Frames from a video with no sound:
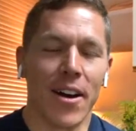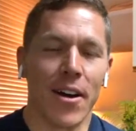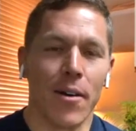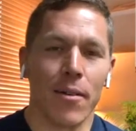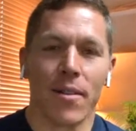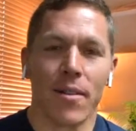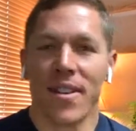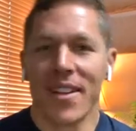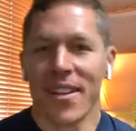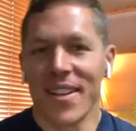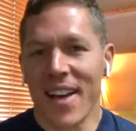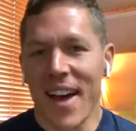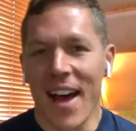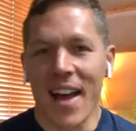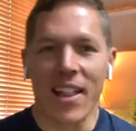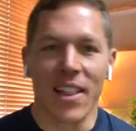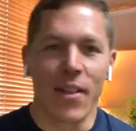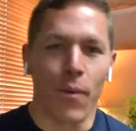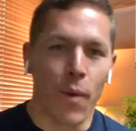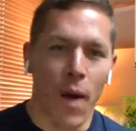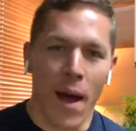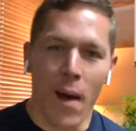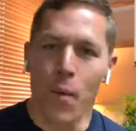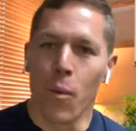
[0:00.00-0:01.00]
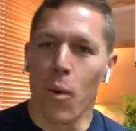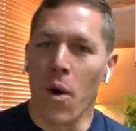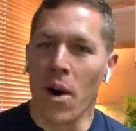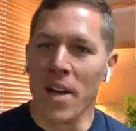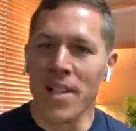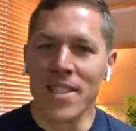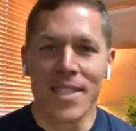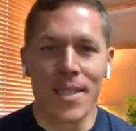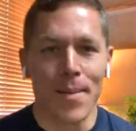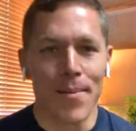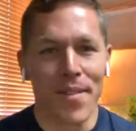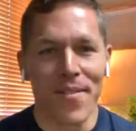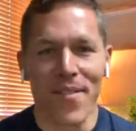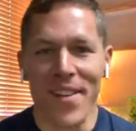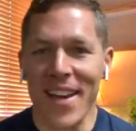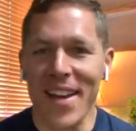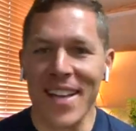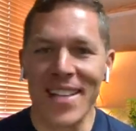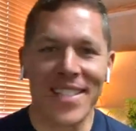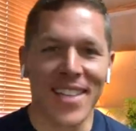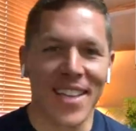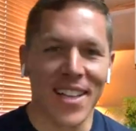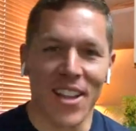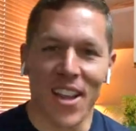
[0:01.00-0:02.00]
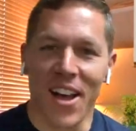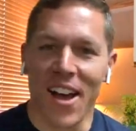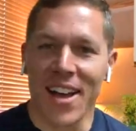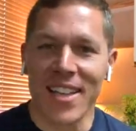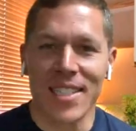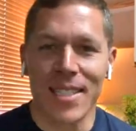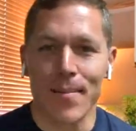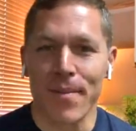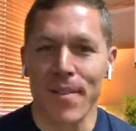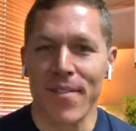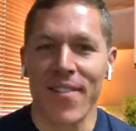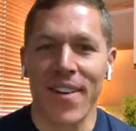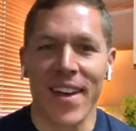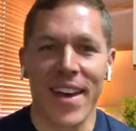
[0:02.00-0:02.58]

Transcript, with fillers: you know, I, I, won some events, I lost some